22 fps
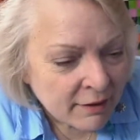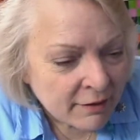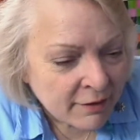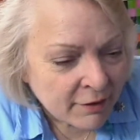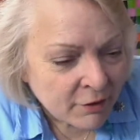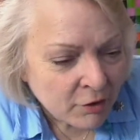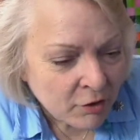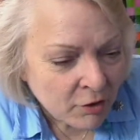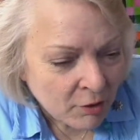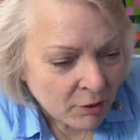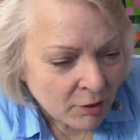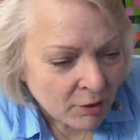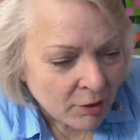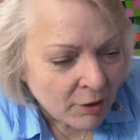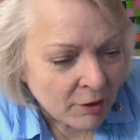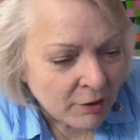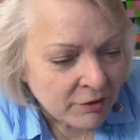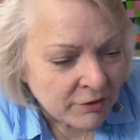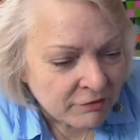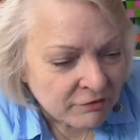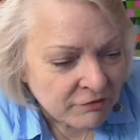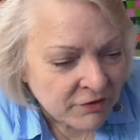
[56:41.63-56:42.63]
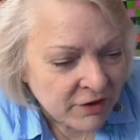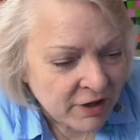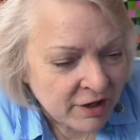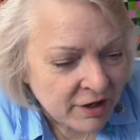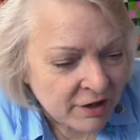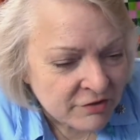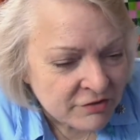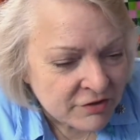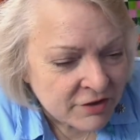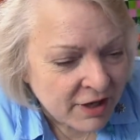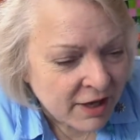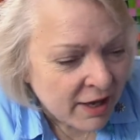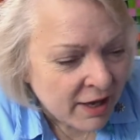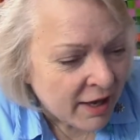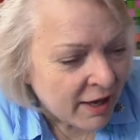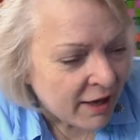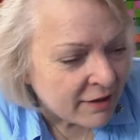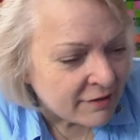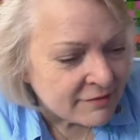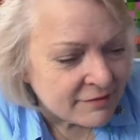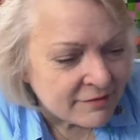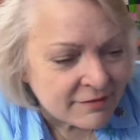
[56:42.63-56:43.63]
The coral, the fish,
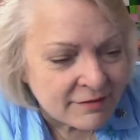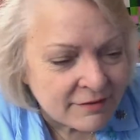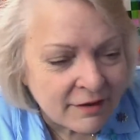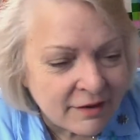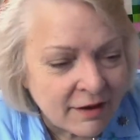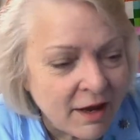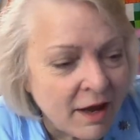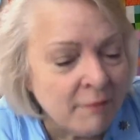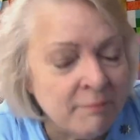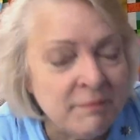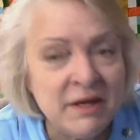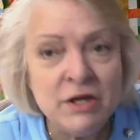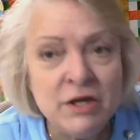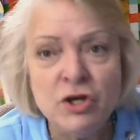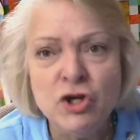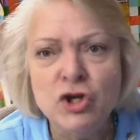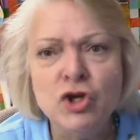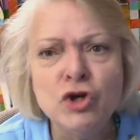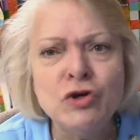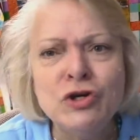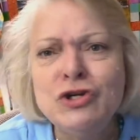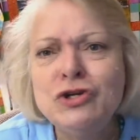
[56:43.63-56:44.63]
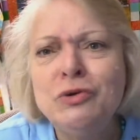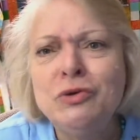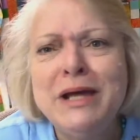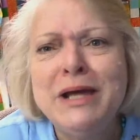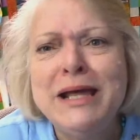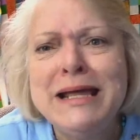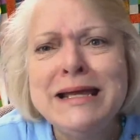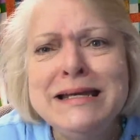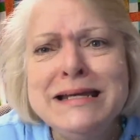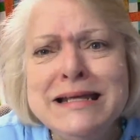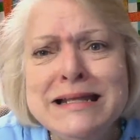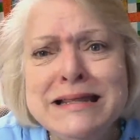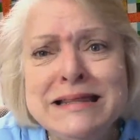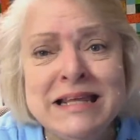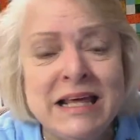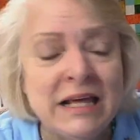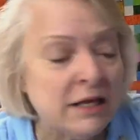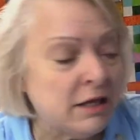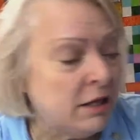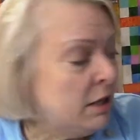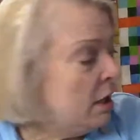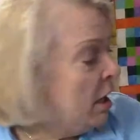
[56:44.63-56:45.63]
yes. I mean, you can do
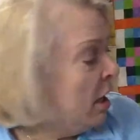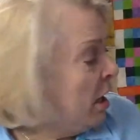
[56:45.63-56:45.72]
anything.